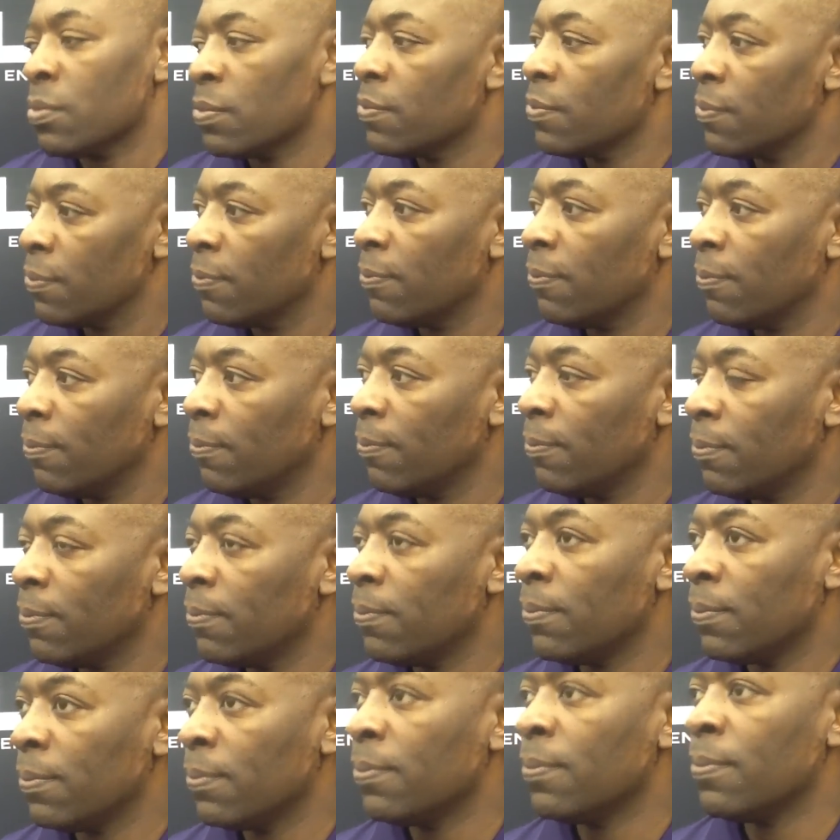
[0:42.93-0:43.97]
be
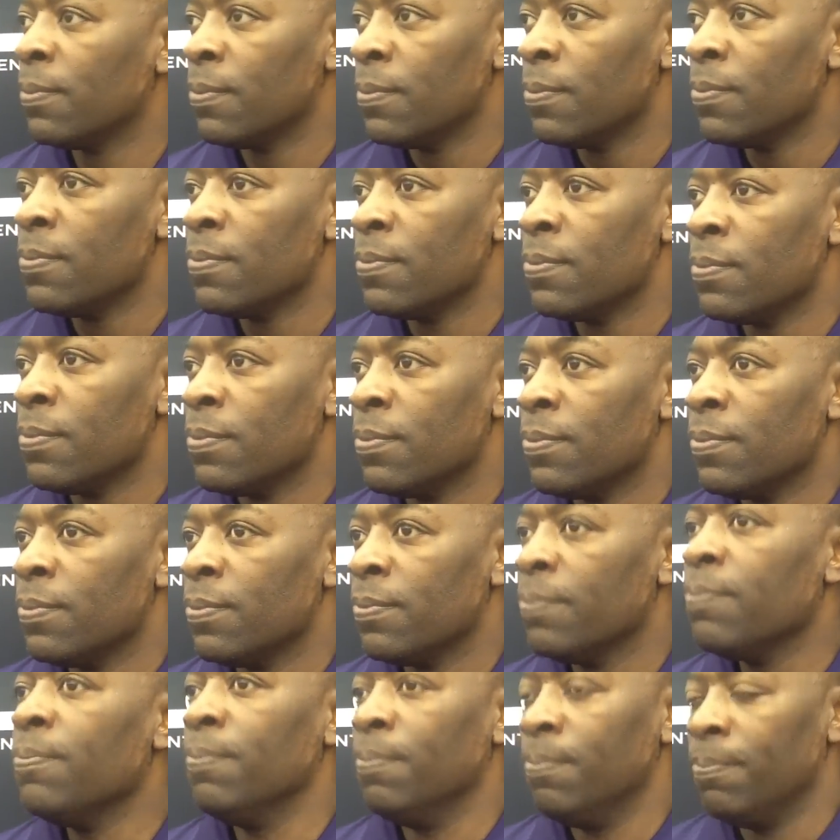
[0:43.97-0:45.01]
as cohesive as
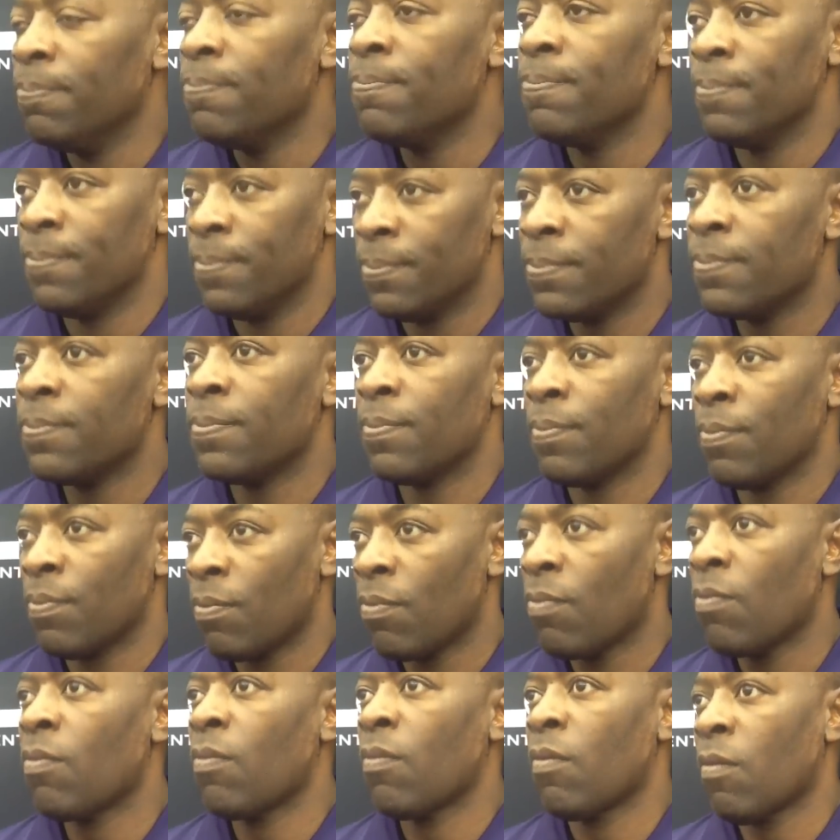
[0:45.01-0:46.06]
possible to show
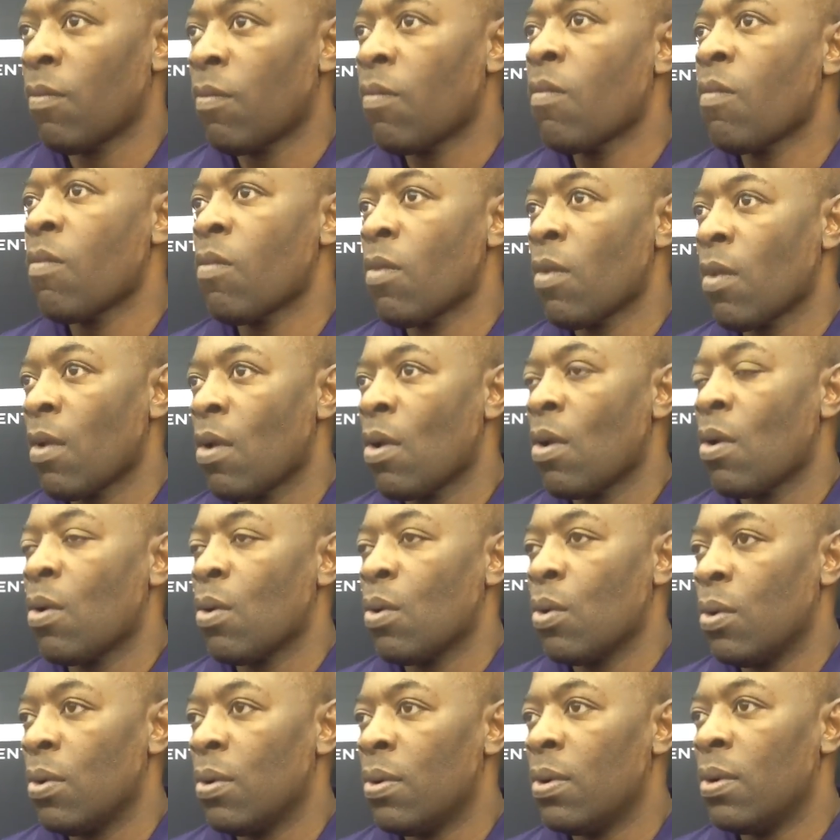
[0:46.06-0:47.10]
that there is no
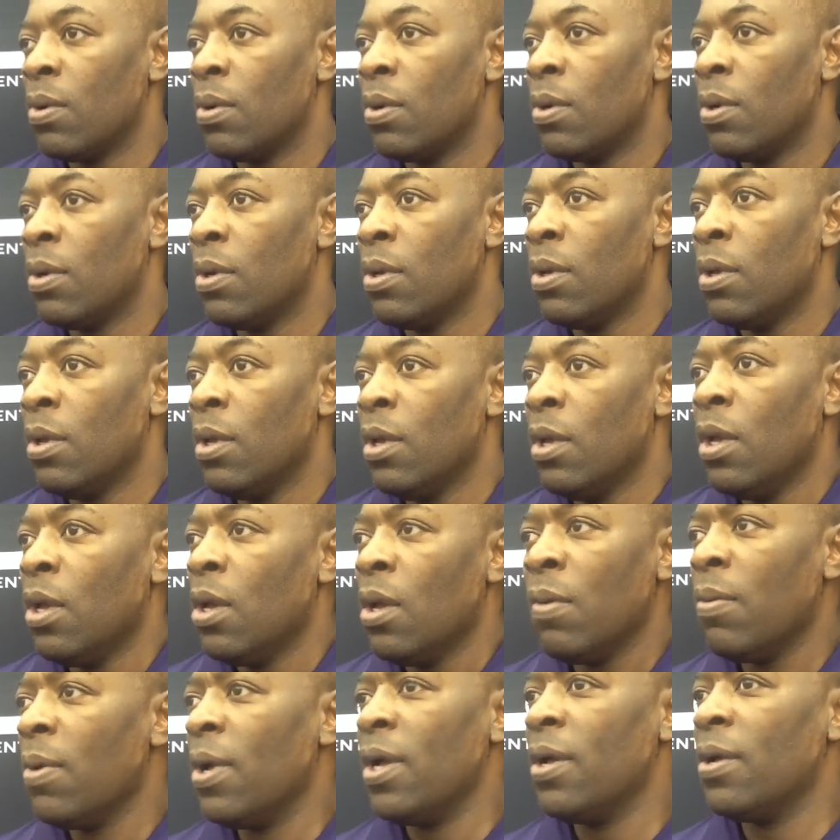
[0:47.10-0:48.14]
fracturing here after
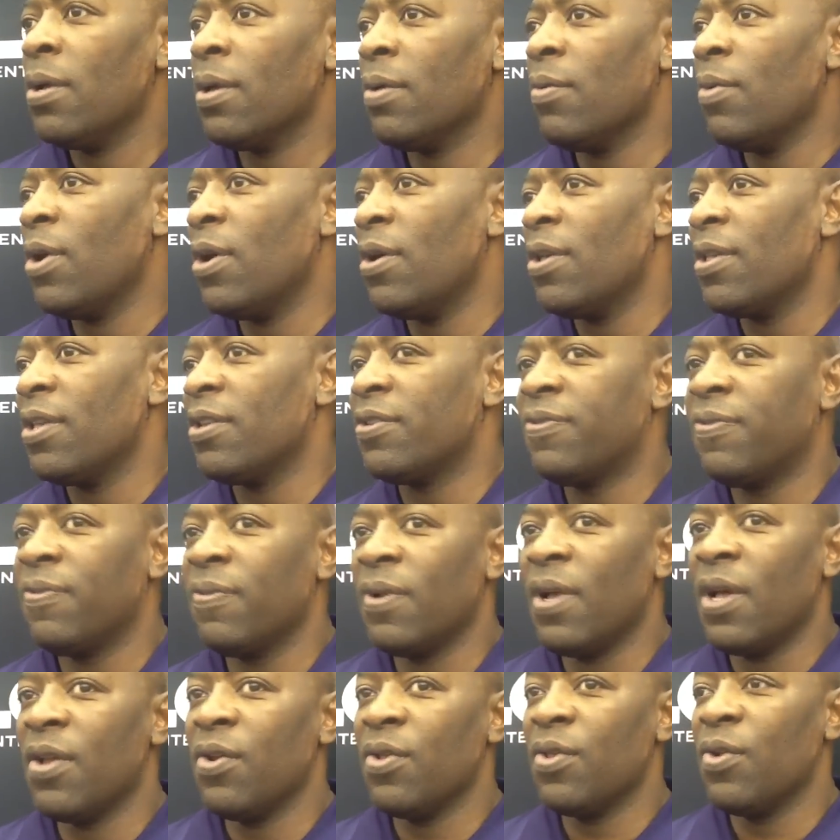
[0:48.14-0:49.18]
what's going on? Well,
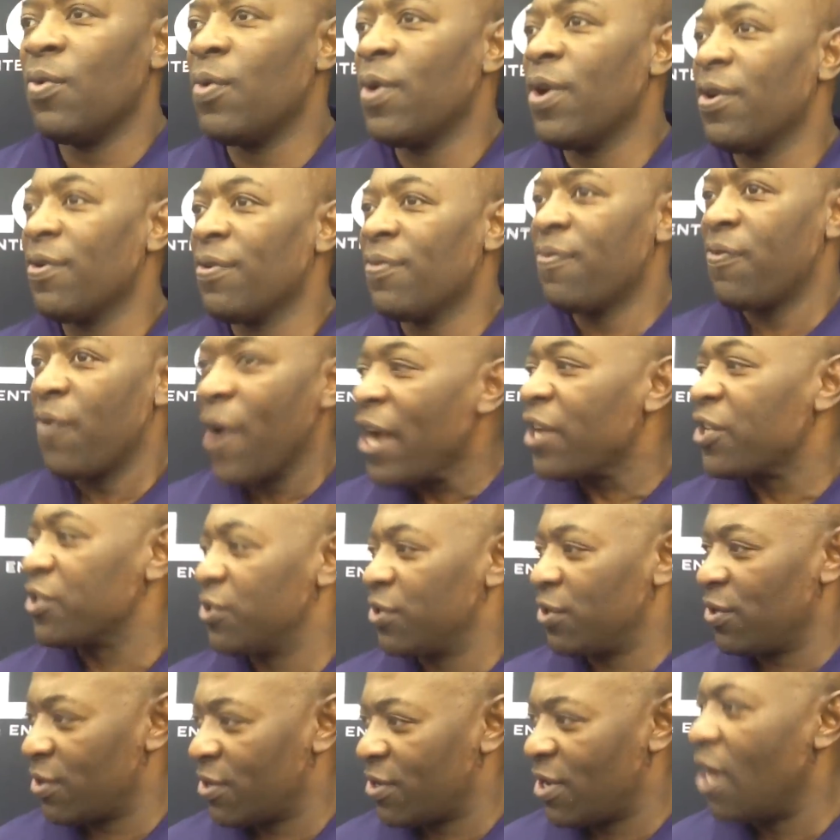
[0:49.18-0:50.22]
I don't know where
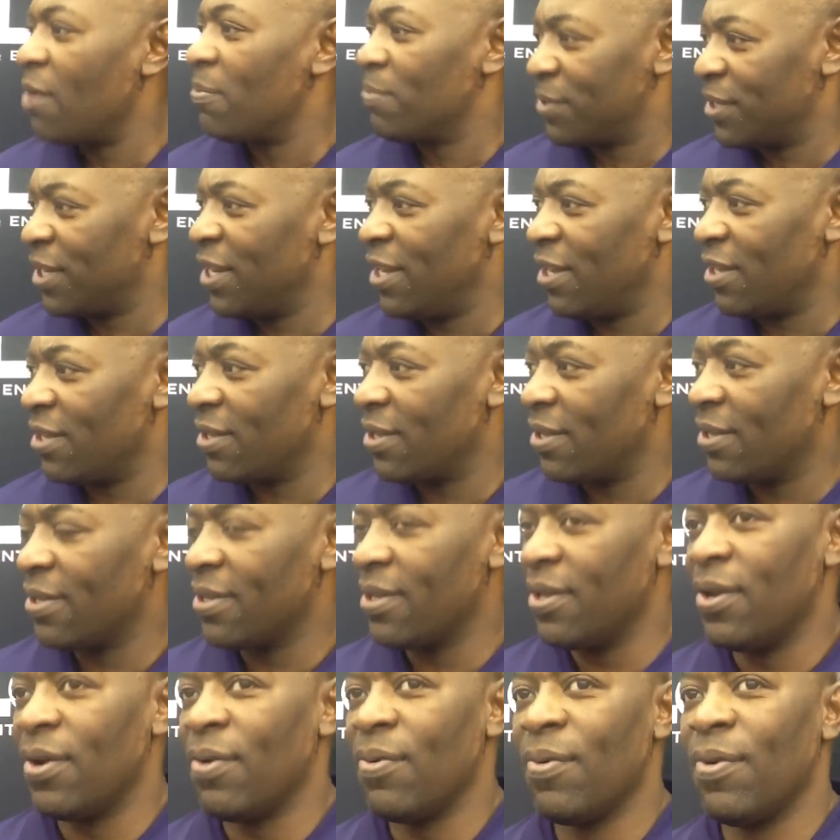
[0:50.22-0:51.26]
fracture comes in,
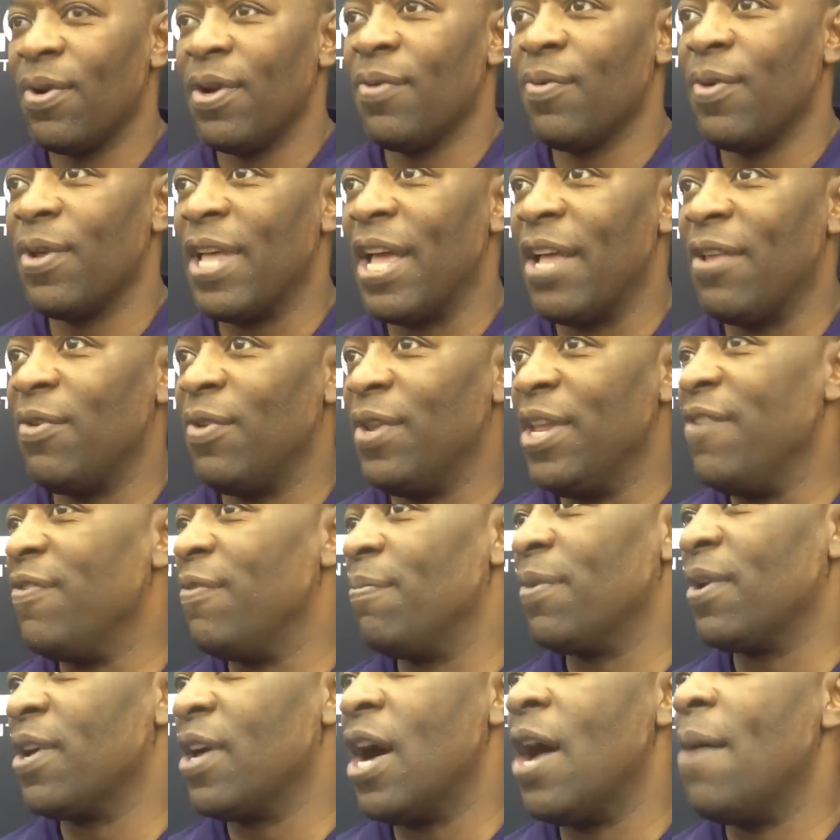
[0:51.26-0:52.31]
you know, where that would
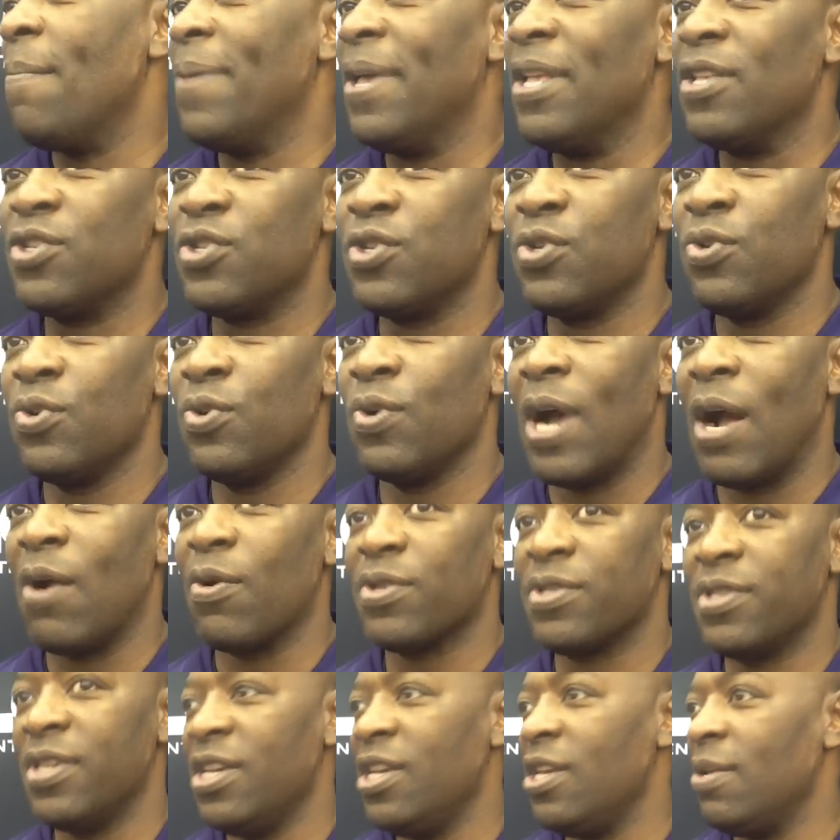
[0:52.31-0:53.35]
even come into
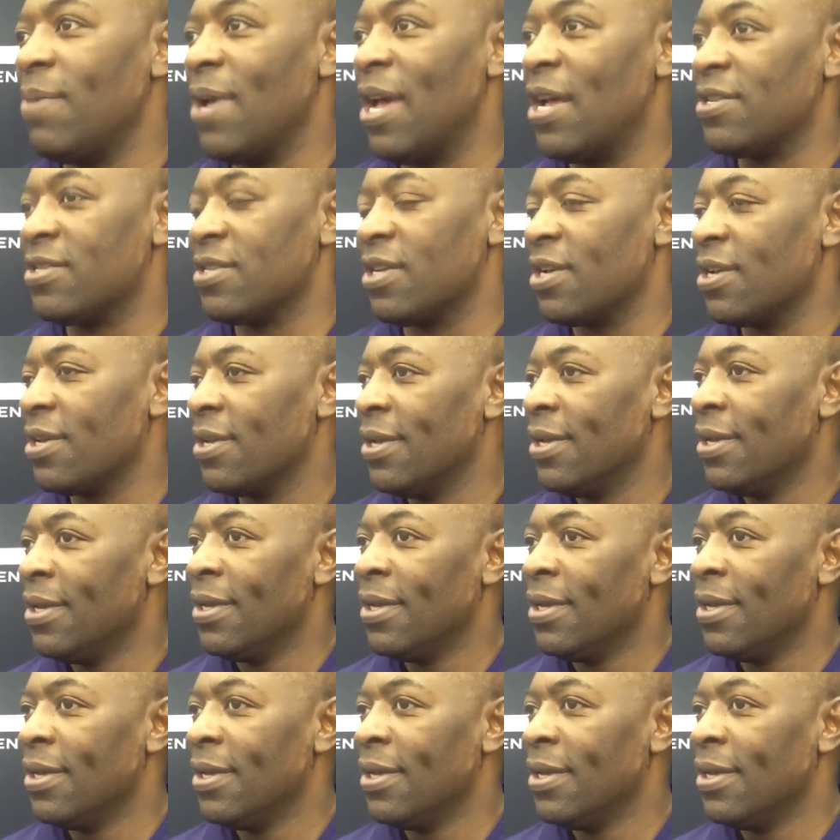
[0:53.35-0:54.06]
our team as a,